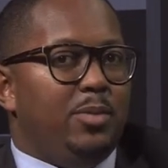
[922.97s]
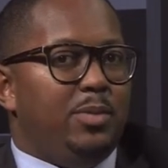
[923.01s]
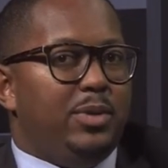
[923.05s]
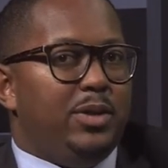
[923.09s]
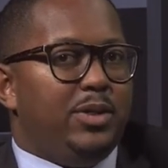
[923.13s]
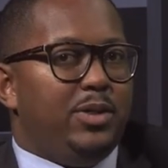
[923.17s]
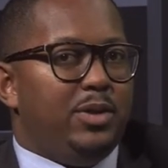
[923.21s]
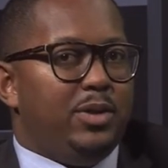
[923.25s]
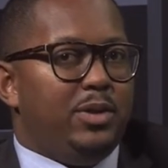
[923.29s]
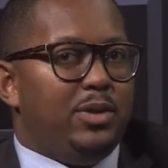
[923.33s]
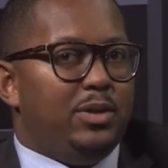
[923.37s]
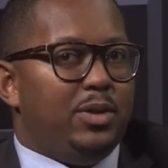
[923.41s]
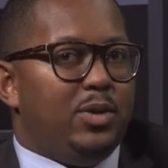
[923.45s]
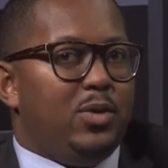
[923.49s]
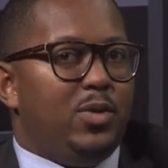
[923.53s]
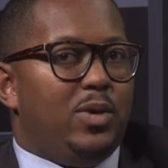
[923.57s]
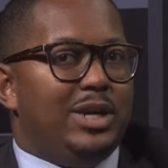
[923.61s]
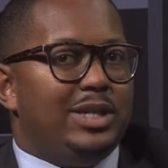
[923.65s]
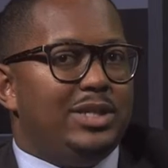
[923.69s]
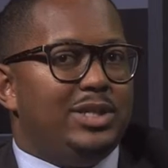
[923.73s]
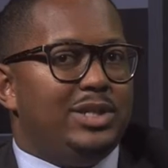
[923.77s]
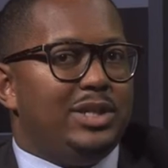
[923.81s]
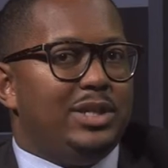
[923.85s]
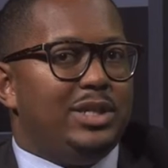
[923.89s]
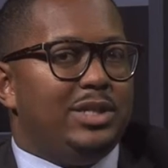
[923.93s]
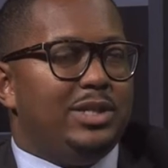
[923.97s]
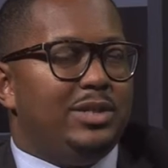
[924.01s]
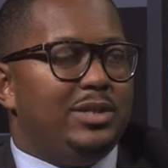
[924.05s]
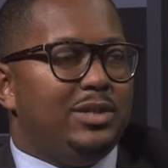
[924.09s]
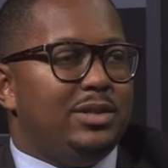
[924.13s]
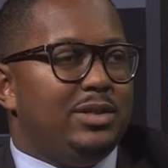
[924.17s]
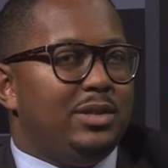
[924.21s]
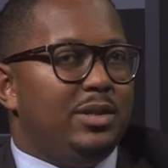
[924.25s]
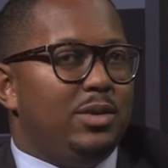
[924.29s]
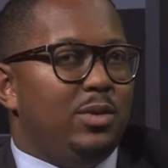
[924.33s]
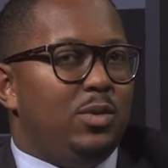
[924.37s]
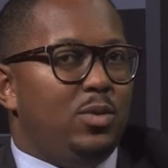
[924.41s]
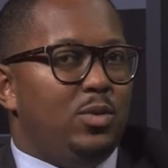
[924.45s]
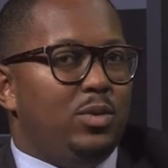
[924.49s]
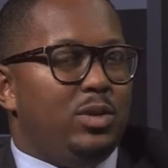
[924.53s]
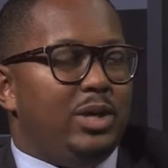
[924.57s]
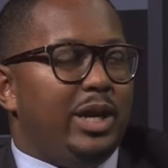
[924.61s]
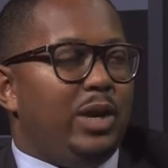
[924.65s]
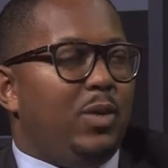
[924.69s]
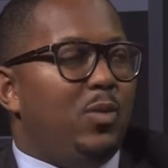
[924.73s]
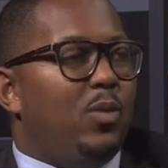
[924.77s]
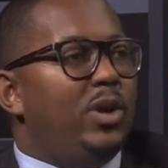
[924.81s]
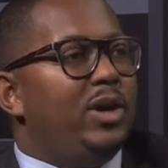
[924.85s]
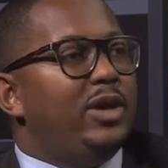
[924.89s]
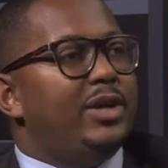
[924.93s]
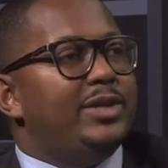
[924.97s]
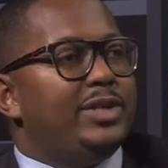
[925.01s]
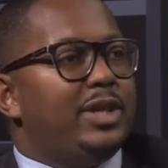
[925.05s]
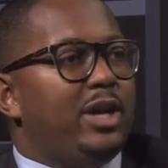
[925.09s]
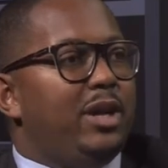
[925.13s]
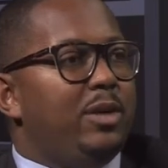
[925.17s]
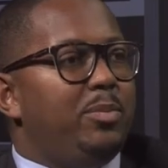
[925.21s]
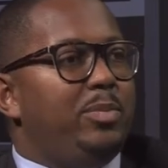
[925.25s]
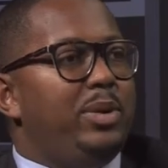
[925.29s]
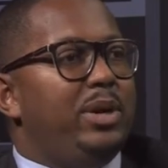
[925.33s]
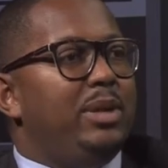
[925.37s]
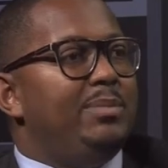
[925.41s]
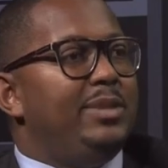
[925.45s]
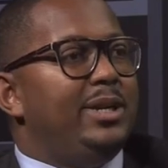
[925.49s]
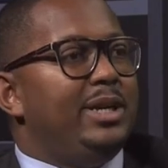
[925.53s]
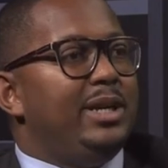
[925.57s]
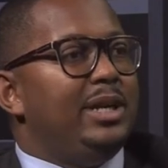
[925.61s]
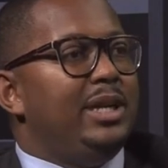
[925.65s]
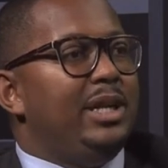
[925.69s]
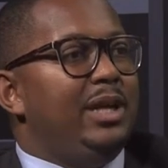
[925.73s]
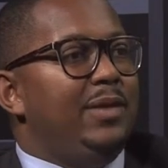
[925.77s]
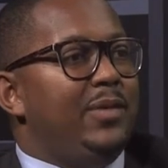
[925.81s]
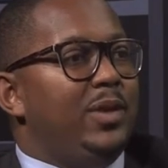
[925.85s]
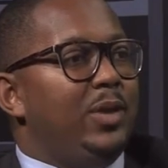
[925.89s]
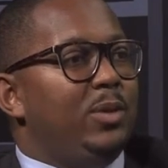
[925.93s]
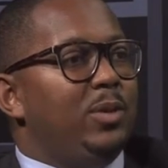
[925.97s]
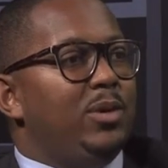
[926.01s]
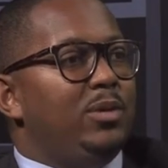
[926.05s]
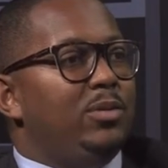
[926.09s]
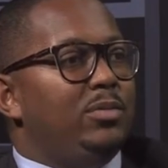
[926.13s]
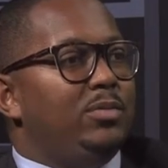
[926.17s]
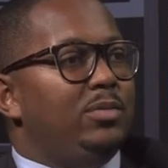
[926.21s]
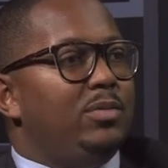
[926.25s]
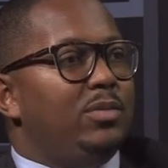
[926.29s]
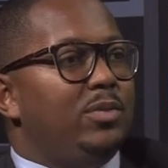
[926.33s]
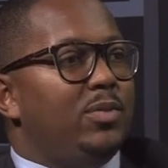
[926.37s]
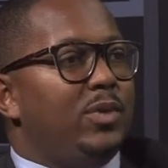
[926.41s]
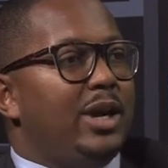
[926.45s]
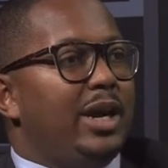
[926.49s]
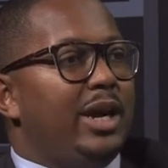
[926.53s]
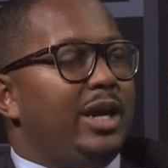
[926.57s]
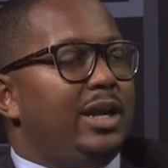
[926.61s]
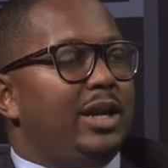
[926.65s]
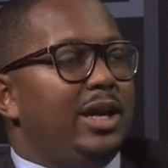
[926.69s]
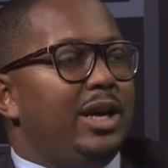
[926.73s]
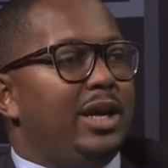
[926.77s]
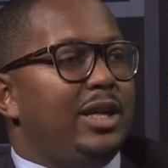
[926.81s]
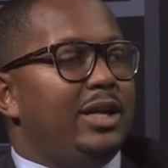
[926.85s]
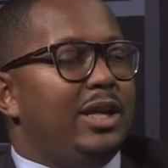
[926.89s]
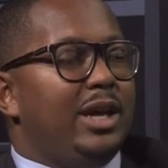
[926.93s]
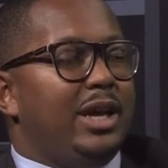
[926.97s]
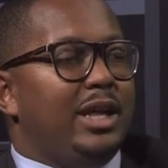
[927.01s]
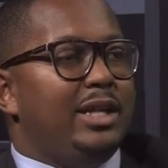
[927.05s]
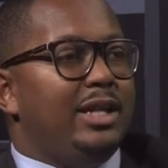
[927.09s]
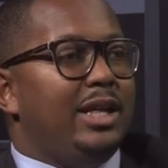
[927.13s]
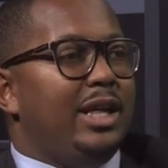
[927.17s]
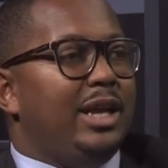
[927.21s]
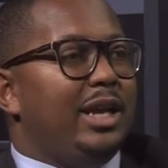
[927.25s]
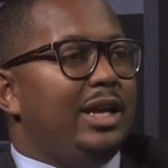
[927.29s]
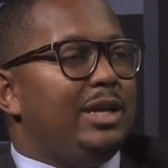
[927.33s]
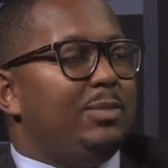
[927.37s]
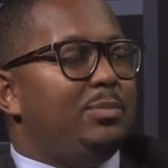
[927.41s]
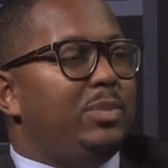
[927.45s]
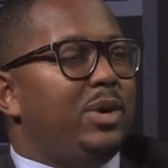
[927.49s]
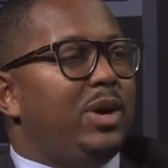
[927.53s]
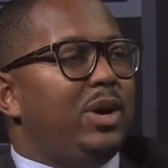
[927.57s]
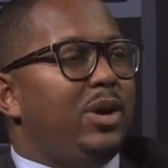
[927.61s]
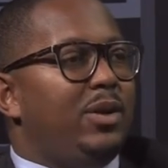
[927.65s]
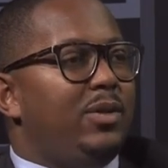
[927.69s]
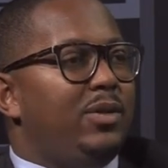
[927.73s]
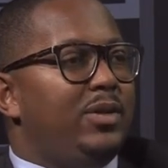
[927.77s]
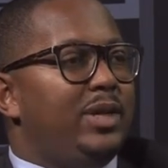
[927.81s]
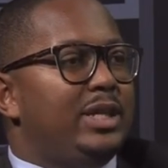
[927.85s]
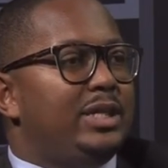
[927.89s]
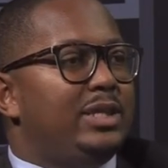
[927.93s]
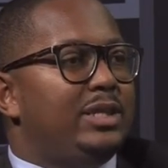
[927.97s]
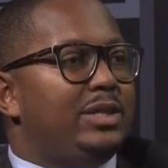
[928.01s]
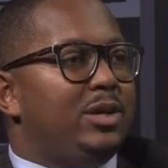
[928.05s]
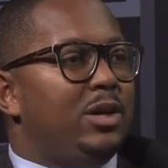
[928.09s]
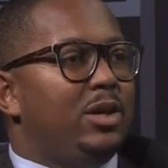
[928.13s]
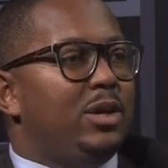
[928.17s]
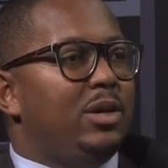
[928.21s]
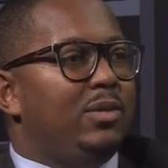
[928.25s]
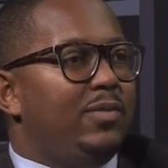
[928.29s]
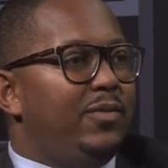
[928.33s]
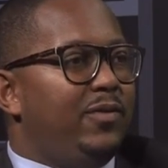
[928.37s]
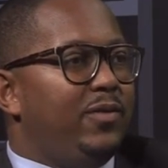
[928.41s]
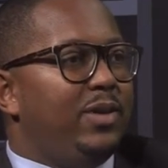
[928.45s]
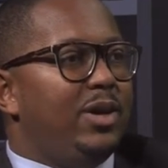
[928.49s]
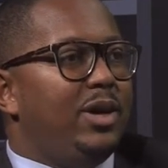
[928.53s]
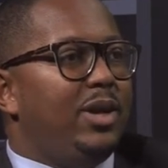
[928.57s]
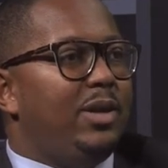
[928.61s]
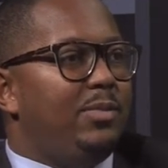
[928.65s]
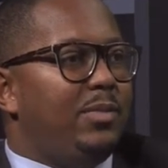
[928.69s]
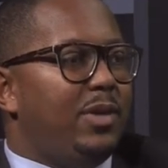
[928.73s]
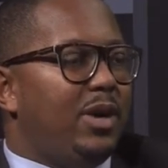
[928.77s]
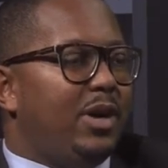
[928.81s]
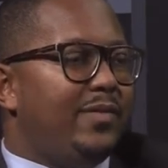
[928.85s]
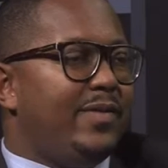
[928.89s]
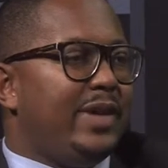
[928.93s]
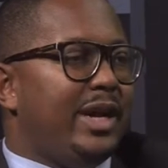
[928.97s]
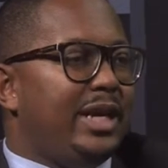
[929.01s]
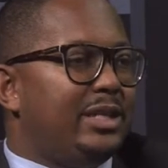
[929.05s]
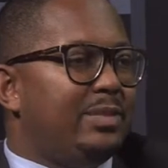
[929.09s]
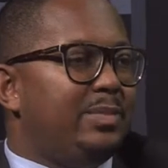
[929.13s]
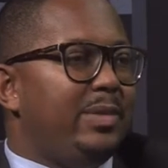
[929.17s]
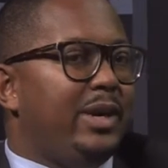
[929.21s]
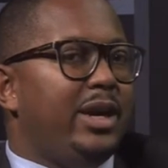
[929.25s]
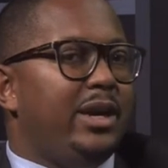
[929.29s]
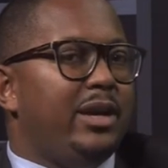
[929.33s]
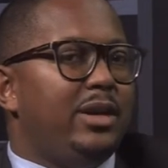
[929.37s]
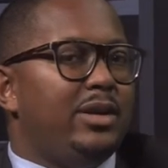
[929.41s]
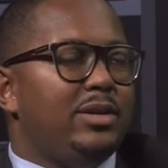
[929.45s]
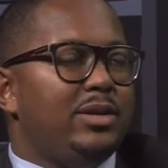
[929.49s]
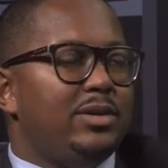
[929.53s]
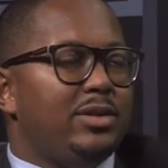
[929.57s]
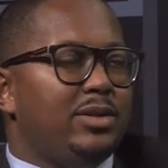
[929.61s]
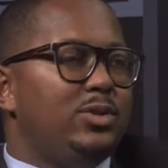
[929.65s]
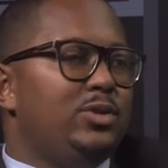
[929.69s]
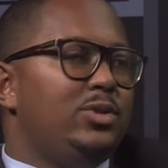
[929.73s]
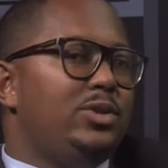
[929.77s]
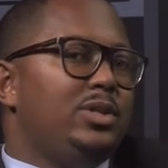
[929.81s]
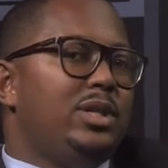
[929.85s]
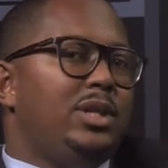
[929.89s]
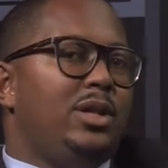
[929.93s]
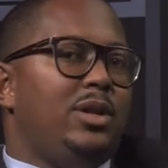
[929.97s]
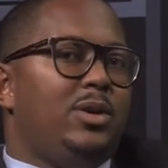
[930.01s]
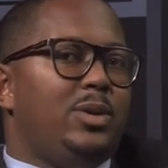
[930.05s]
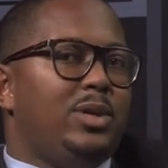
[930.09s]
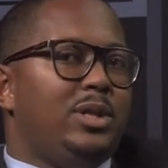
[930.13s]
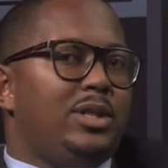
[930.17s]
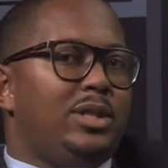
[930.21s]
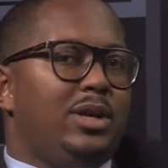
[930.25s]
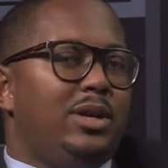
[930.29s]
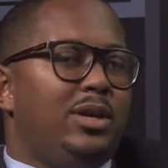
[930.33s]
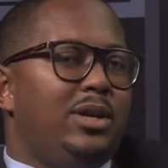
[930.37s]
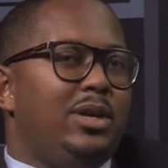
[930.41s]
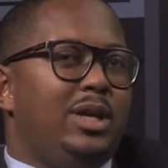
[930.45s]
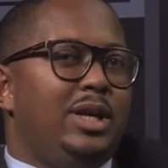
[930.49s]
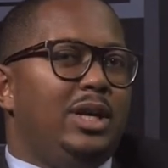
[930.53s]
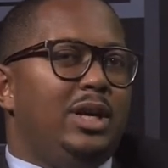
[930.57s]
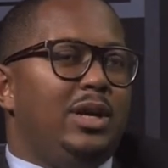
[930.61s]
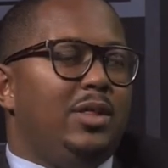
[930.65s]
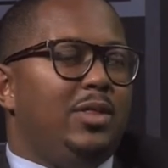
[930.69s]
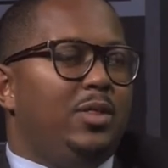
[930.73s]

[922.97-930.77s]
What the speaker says: But the question is, like, where is our public living room, right? I borrowed this term from our vice mayor, Susie Lowenthal.